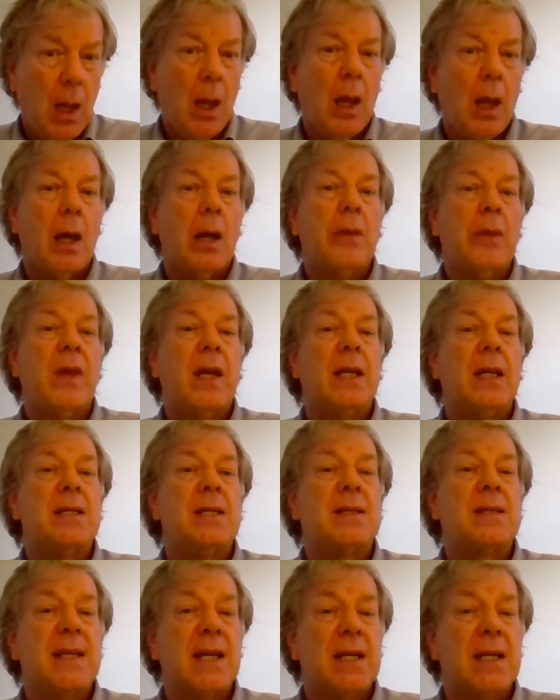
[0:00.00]
And then he
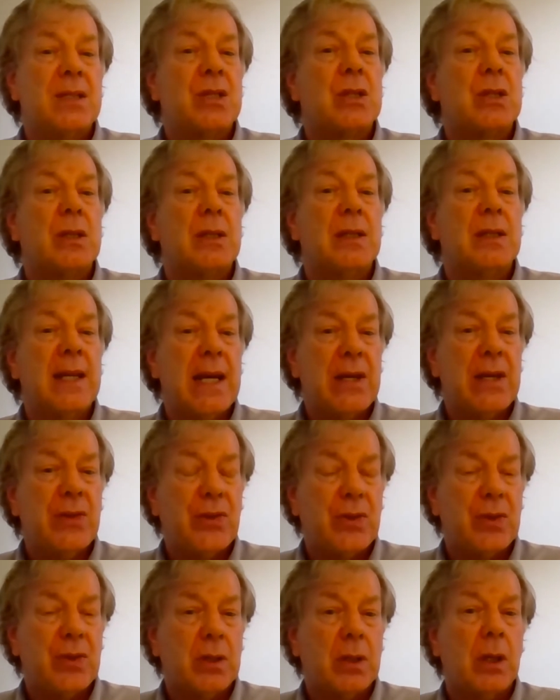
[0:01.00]
says to
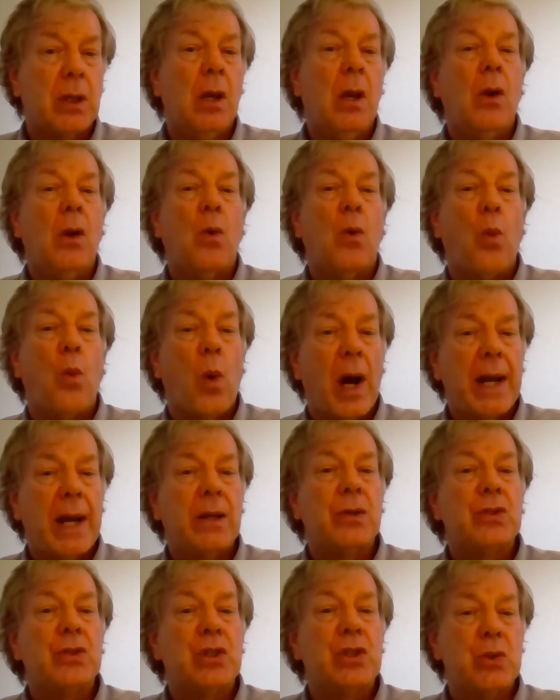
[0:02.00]
Nathan, why
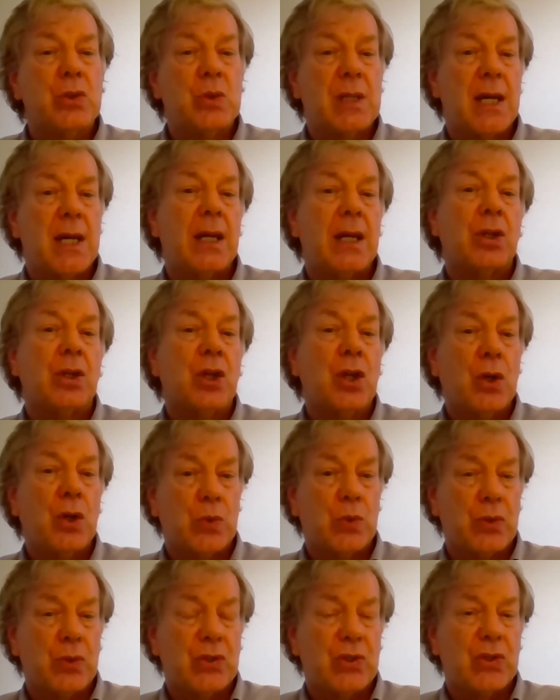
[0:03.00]
don't you take
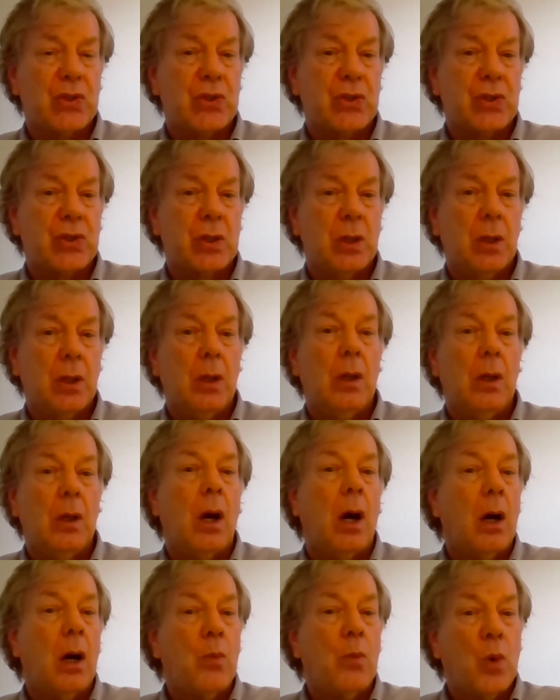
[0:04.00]
notes
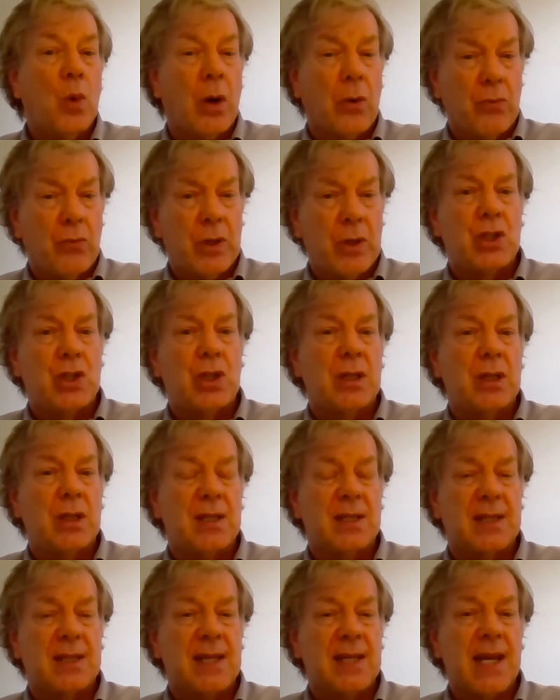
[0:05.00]
on what Richard
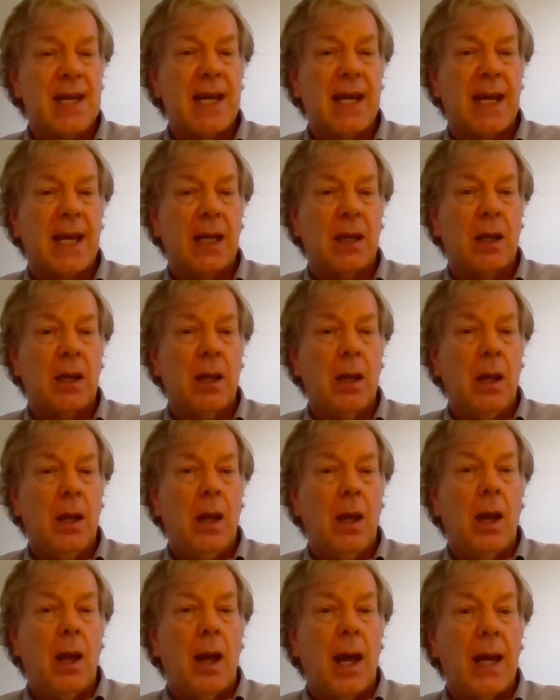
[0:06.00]
is saying?
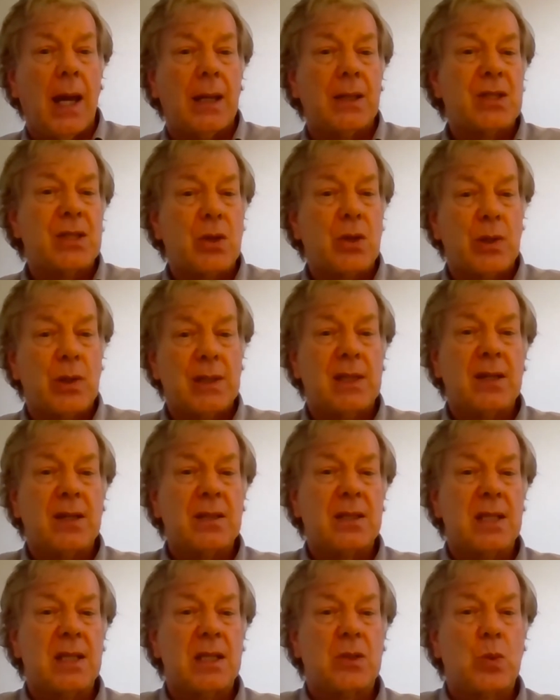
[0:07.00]
And so he
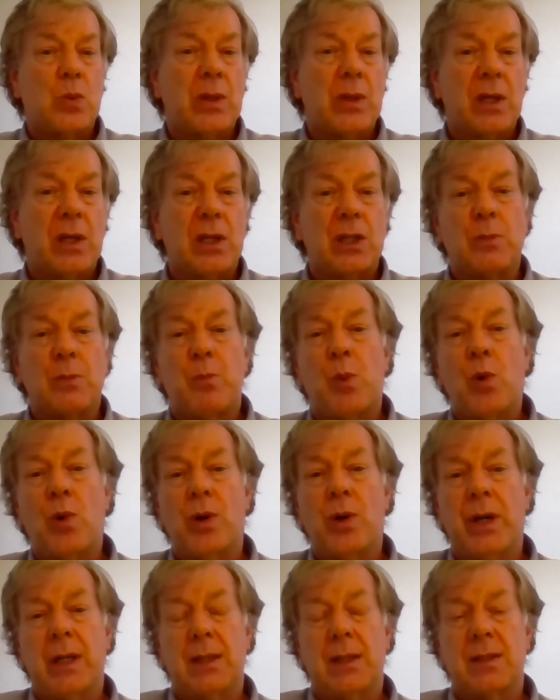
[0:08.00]
does this with each
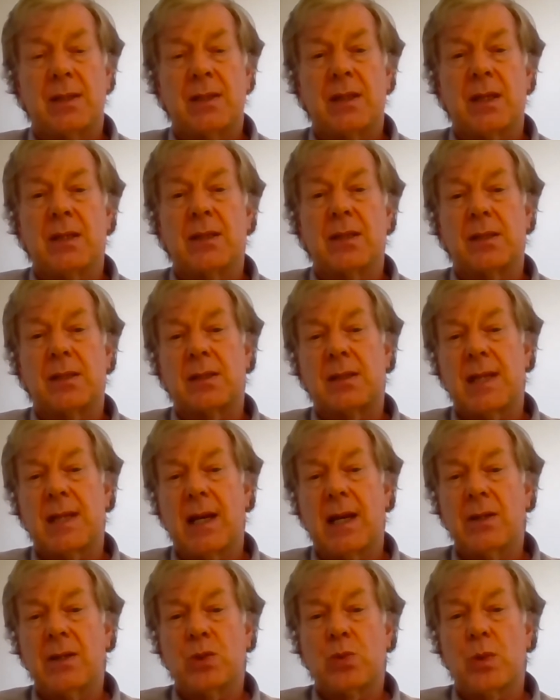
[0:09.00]
boy, says,
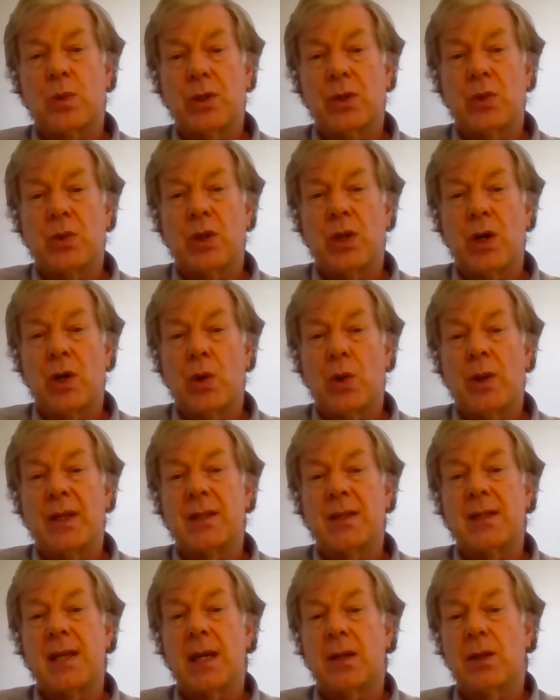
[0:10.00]
tell us what you know
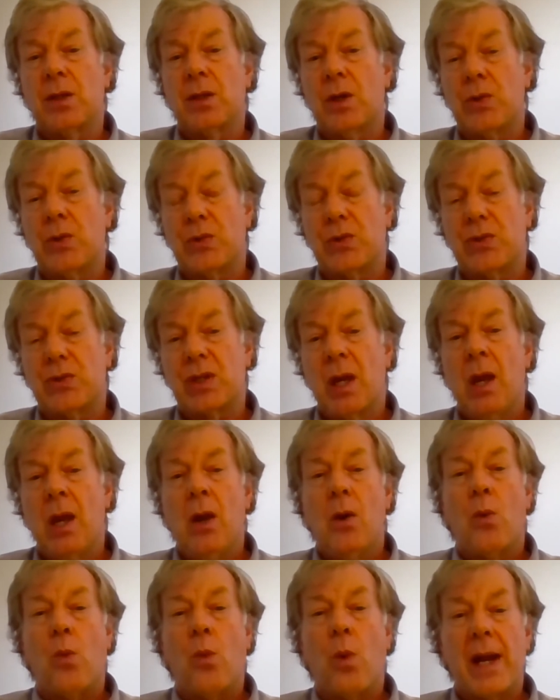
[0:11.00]
and take notes.
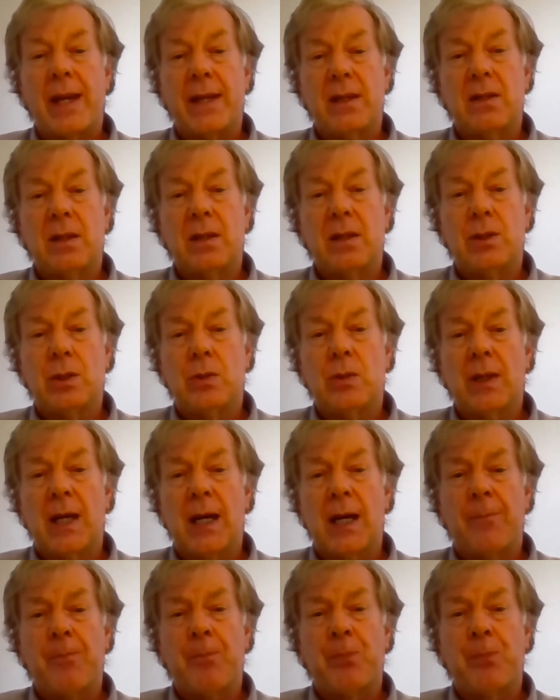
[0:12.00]
Why did he do that?